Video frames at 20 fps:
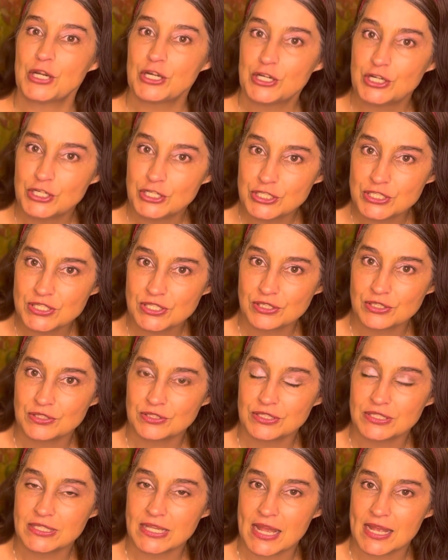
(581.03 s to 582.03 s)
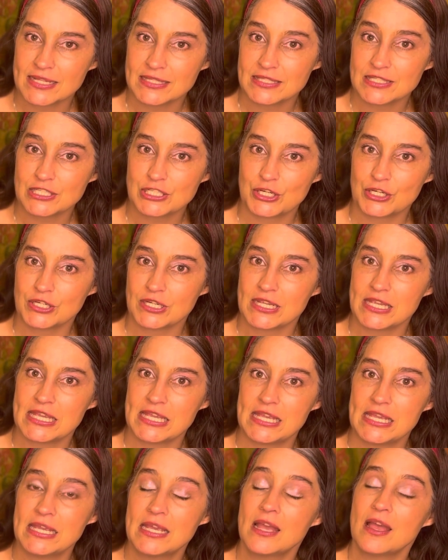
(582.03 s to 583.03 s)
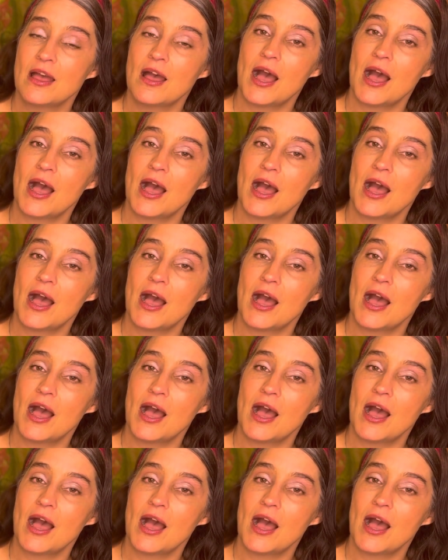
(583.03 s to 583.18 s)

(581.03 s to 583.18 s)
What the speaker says: personal 9-star key,